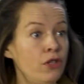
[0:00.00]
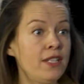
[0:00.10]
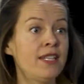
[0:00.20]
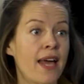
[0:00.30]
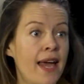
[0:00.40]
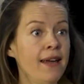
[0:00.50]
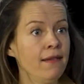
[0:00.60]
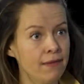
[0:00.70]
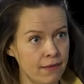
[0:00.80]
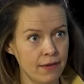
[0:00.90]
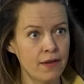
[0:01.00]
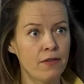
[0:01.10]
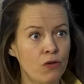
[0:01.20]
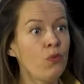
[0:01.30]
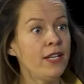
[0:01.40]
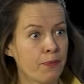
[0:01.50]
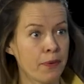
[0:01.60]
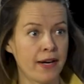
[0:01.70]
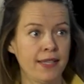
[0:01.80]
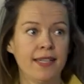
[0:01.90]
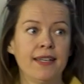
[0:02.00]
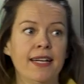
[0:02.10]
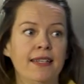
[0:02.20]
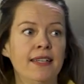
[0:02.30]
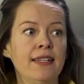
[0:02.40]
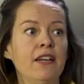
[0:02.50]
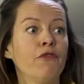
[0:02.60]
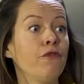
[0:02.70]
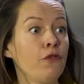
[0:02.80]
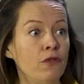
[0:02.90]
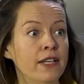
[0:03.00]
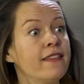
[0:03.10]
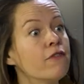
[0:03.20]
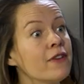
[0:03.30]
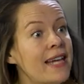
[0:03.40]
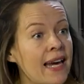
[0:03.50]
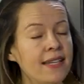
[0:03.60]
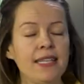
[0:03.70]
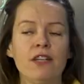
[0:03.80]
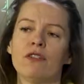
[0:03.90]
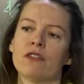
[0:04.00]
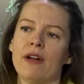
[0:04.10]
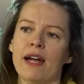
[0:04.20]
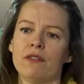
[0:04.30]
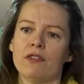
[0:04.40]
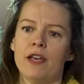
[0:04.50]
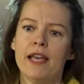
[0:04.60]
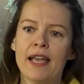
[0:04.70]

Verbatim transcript: could say The wheat price ignited it, and food, and the reality on the ground.